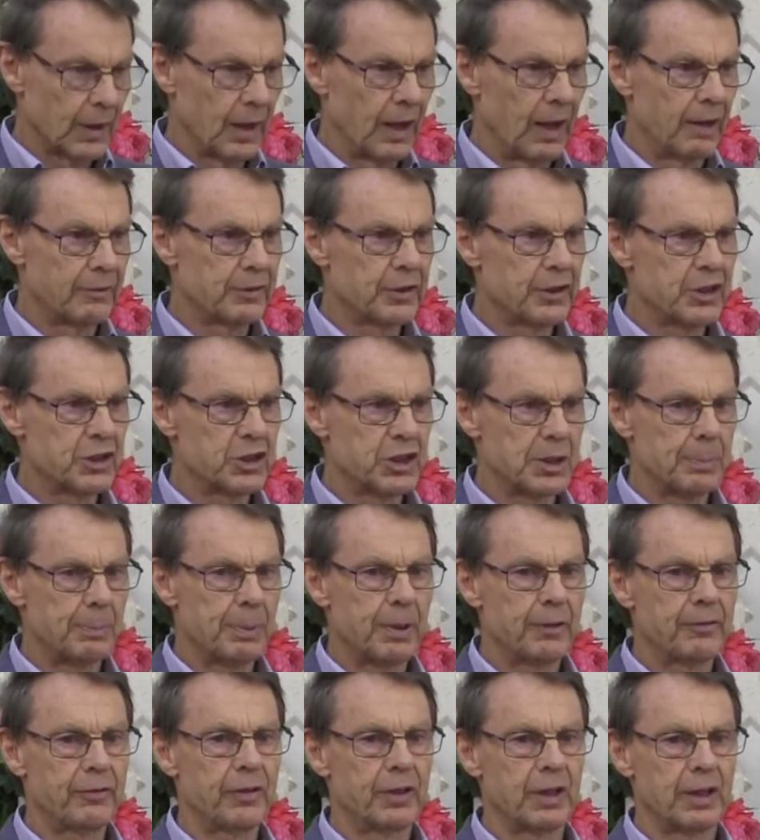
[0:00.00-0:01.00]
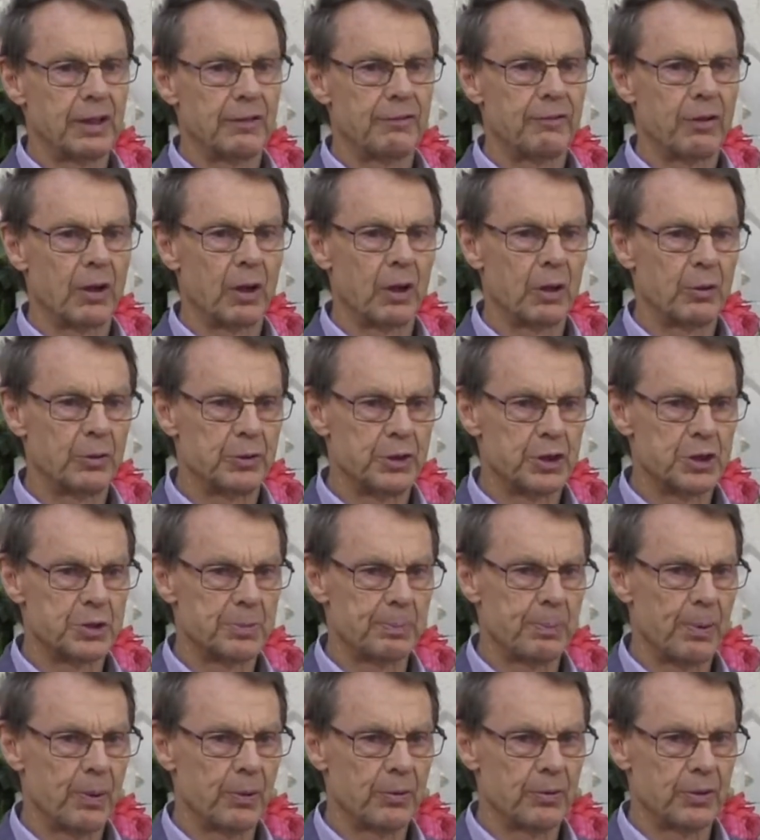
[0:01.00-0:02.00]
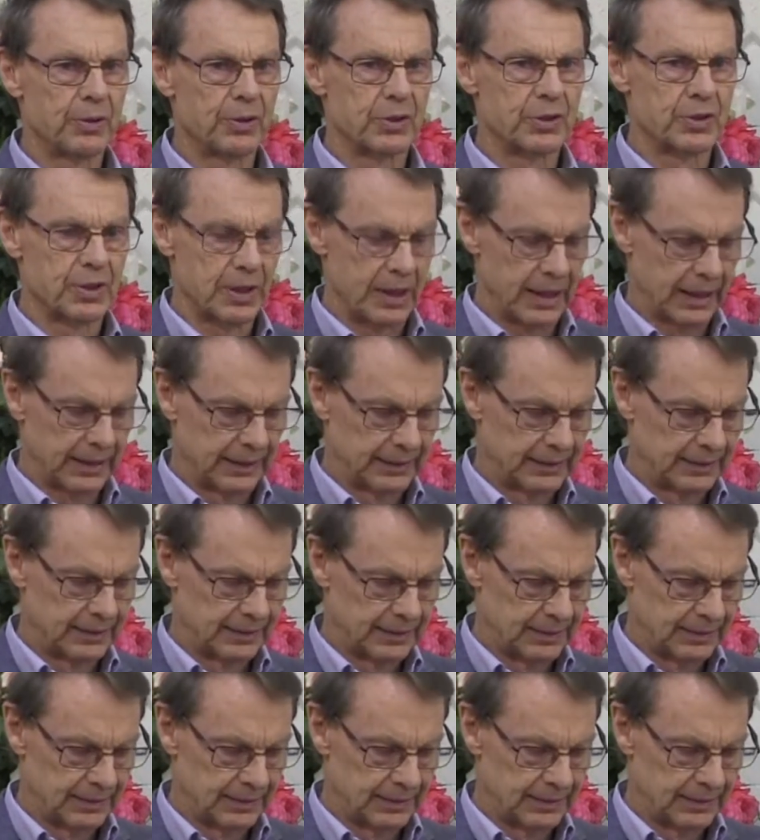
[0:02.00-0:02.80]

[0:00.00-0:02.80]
After this epiphany followed despondency.